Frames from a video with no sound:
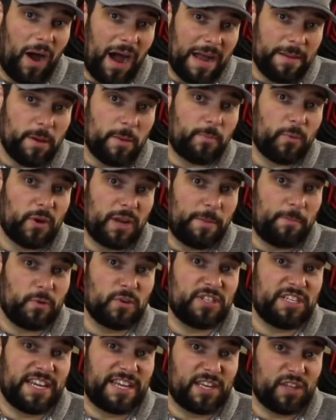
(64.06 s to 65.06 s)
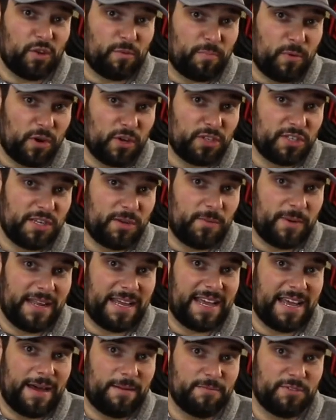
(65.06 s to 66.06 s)
I'm a pretty particular person when
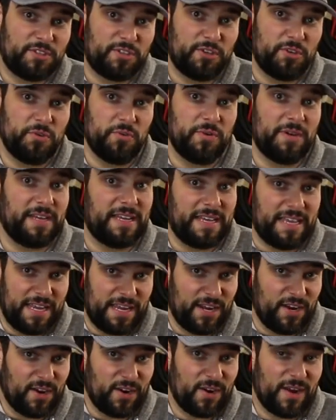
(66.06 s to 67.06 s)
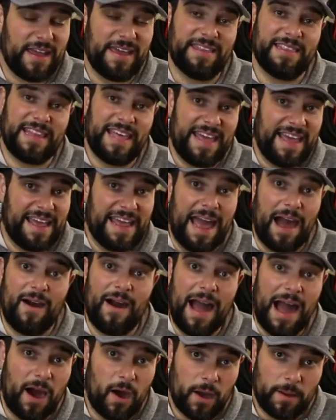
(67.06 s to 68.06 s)
it comes to gear and laying
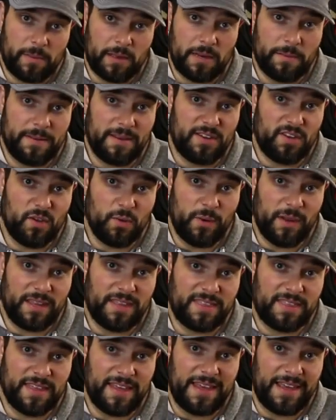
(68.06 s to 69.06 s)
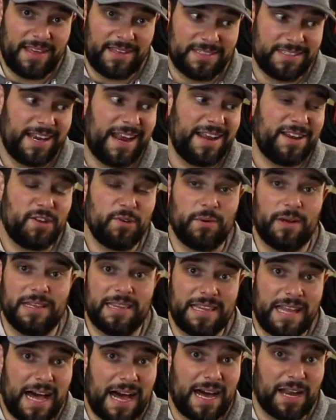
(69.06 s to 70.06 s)
out how I'm going to be doing things, and I do a
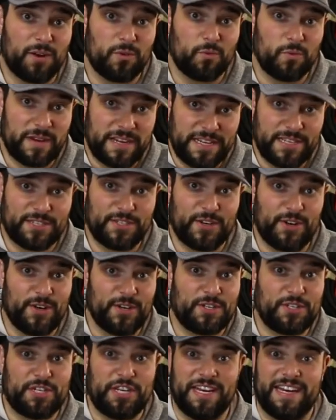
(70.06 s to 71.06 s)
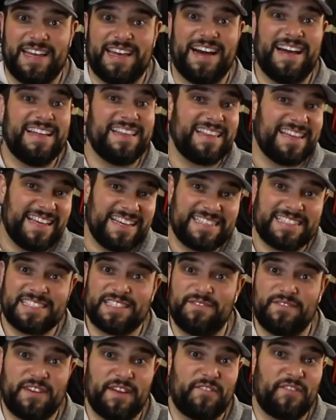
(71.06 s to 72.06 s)
lot of research and got
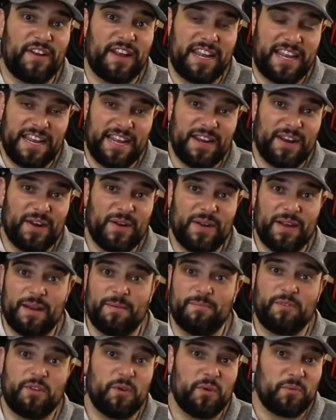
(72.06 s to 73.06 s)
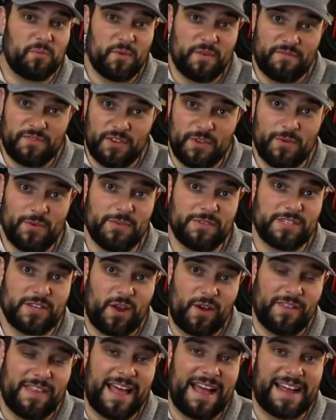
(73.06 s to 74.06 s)
lists of different gear, and I'm doing reviews and
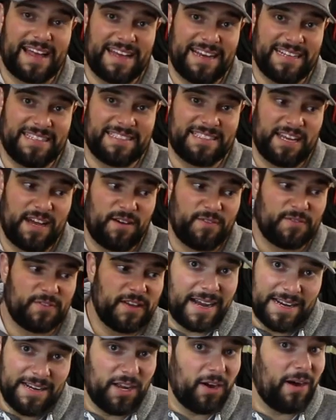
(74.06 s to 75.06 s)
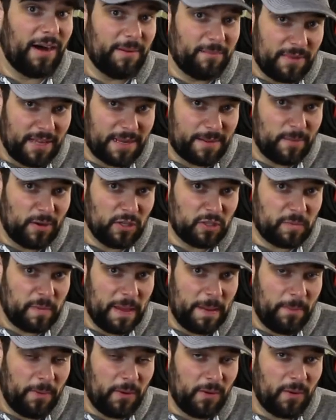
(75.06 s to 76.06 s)
all that kind of stuff. I know, unlike most
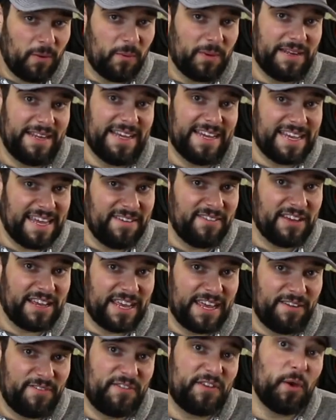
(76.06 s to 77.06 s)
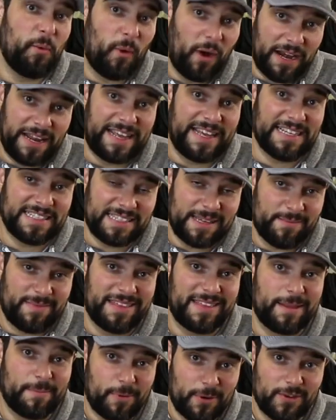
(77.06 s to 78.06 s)
people, when you give a gift, you want to get
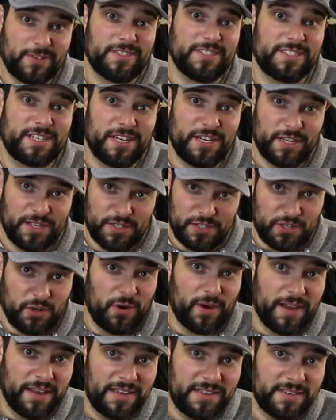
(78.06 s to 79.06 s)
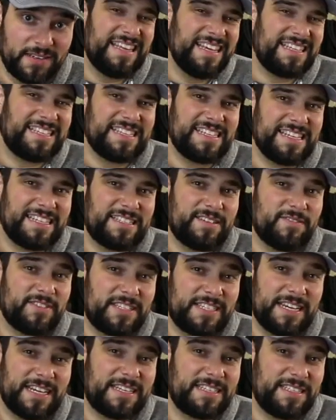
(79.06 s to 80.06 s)
something the person's going to enjoy. This list of
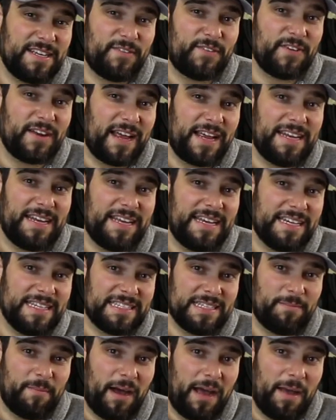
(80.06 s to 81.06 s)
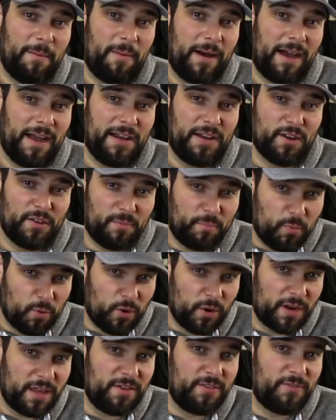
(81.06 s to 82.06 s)
6 different ideas in my mind are
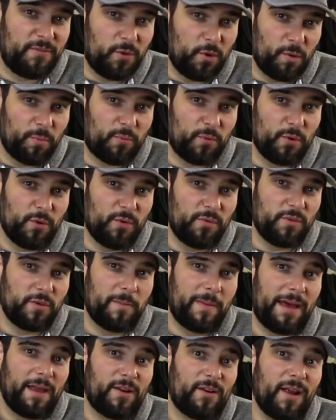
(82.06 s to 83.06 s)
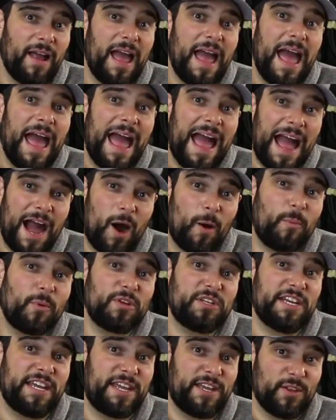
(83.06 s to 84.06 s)
pretty foolproof no matter how
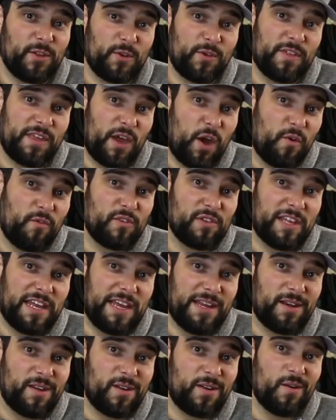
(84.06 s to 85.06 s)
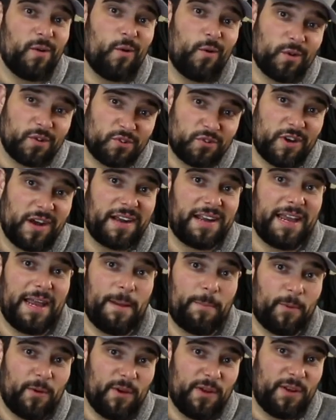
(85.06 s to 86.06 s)
particular the Overlander or truck
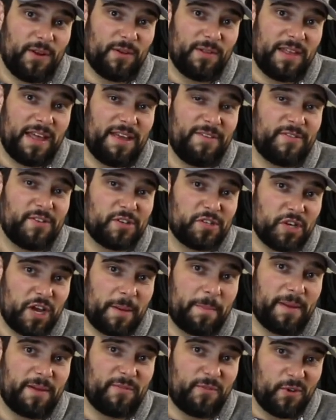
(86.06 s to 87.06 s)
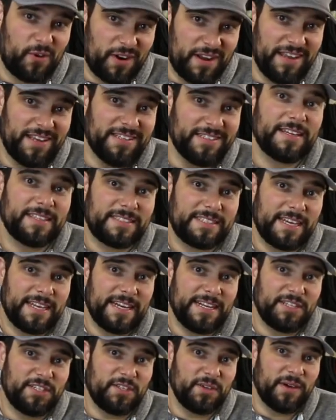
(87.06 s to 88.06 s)
camper in your life you're shopping for is. Let's get
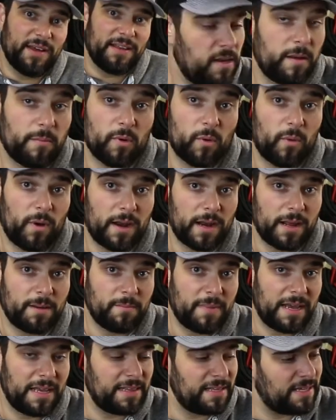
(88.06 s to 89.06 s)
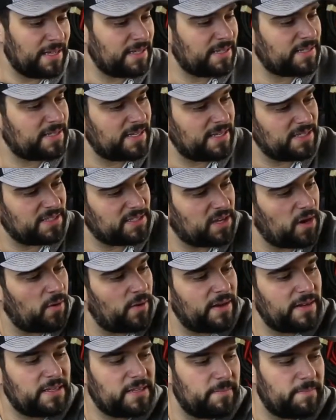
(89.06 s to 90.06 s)
into it. Number 1 on my list is
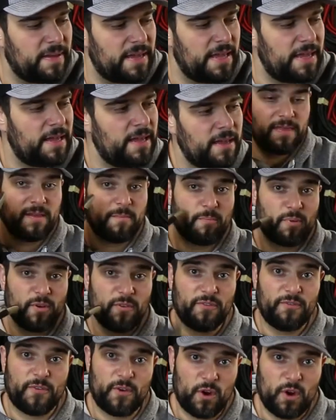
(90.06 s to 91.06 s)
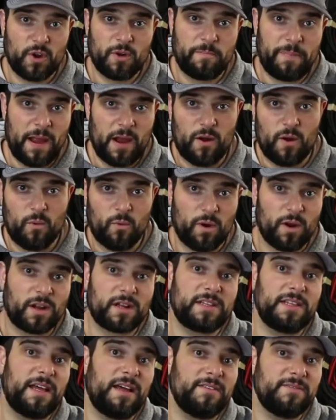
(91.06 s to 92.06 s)
going to be the preferred pair of
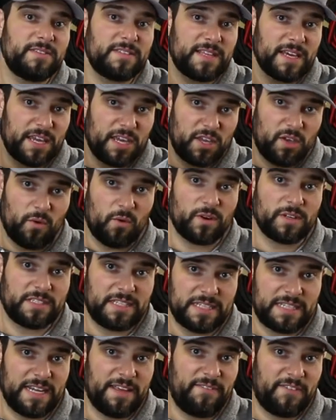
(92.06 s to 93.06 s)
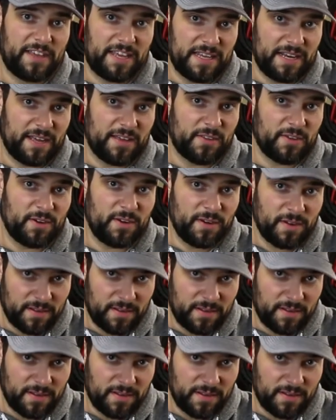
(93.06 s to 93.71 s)
work gloves that your significant other